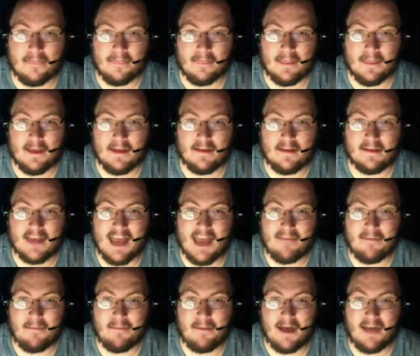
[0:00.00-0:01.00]
Because
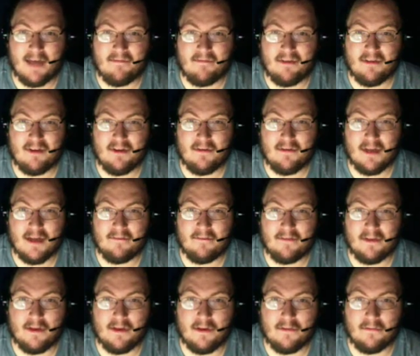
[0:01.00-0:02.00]
keep in mind, we do have
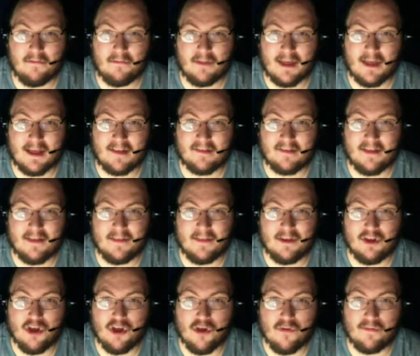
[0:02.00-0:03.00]
the Note, like I said, the
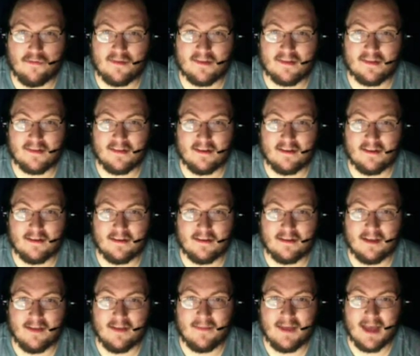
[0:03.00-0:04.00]
Notes
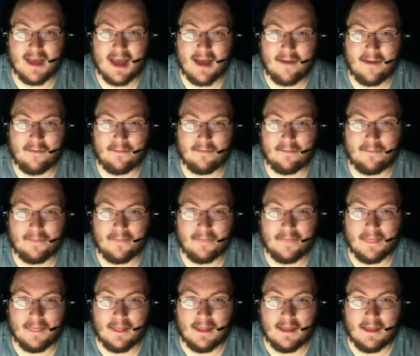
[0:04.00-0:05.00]
coming out.
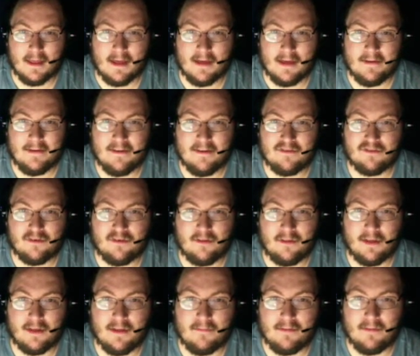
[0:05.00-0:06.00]

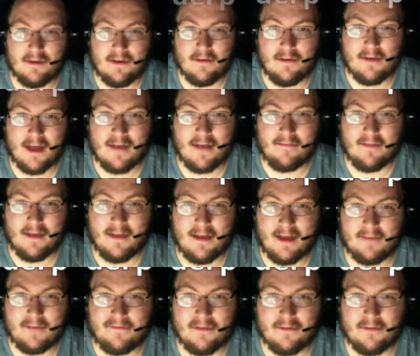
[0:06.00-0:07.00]
Additionally, we do have the
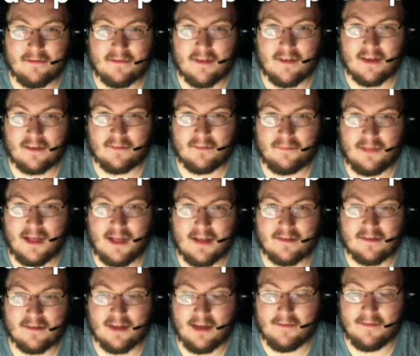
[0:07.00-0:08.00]
iPhone 6 Plus
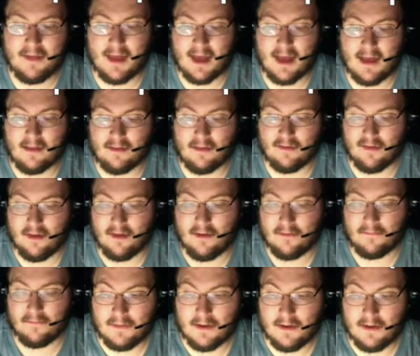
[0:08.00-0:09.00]
coming out,
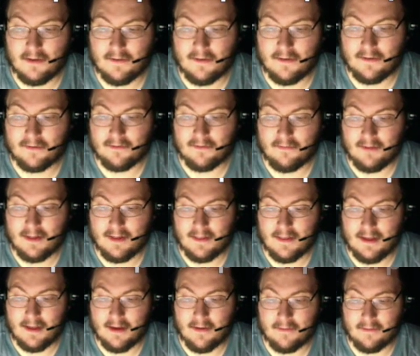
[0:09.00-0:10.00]
so, there's a win
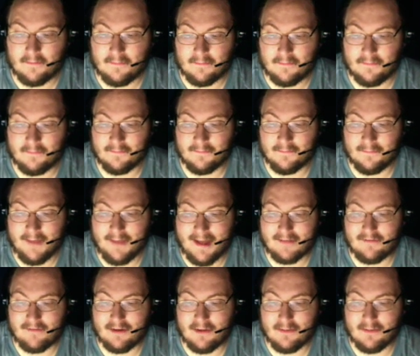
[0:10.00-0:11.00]
there.
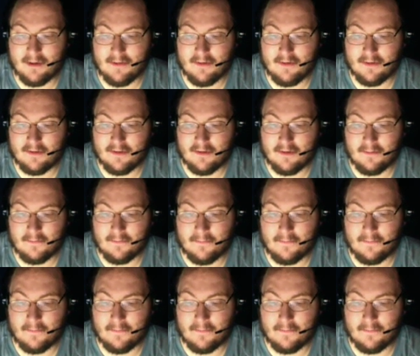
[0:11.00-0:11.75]
That's what I'm going to.